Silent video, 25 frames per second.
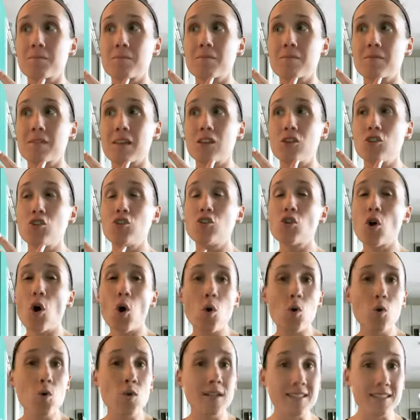
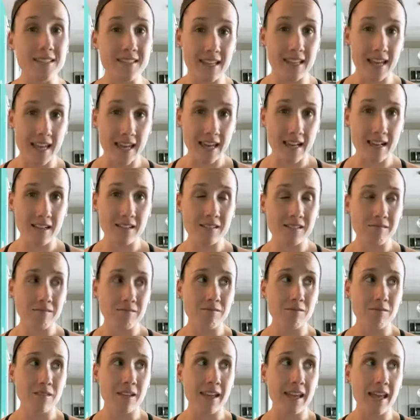noticing,
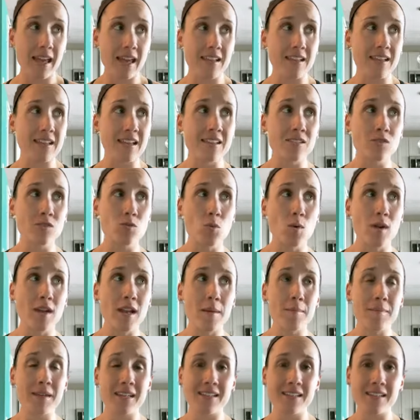is what
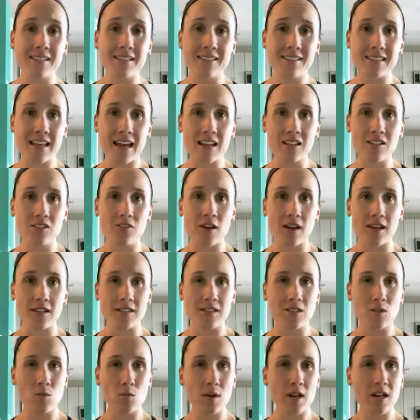I'm eating satisfying?
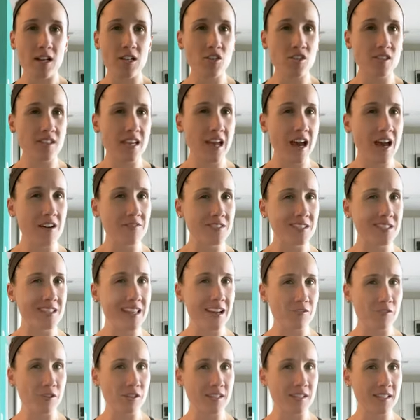Did what I just have, did
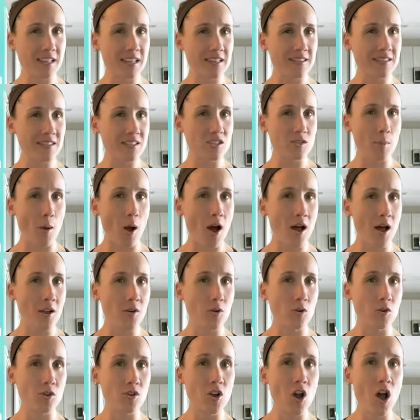that really hit the spot
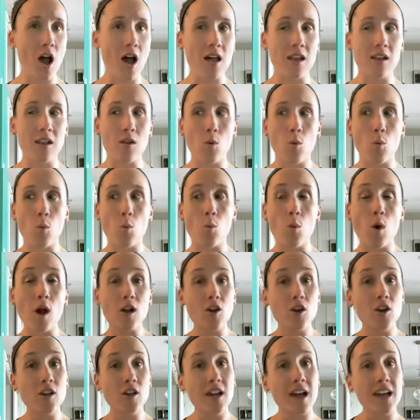or not?
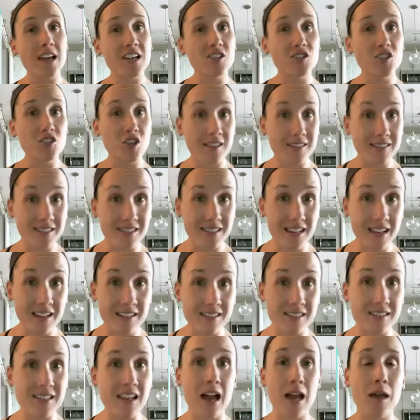What could I adjust
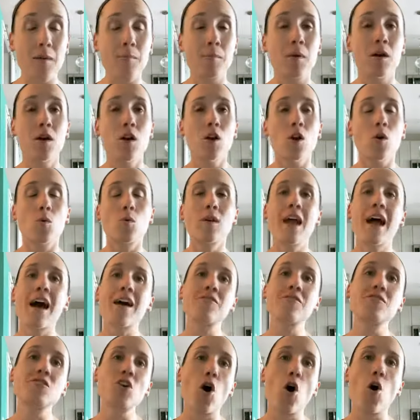next time? We
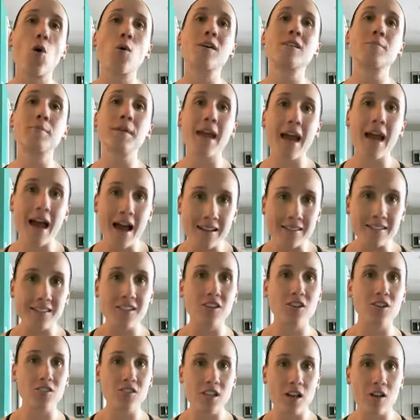have to always be asking
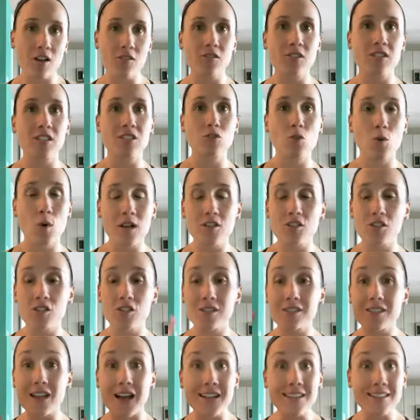ourselves these
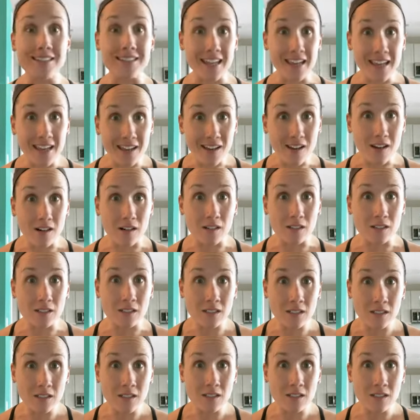questions until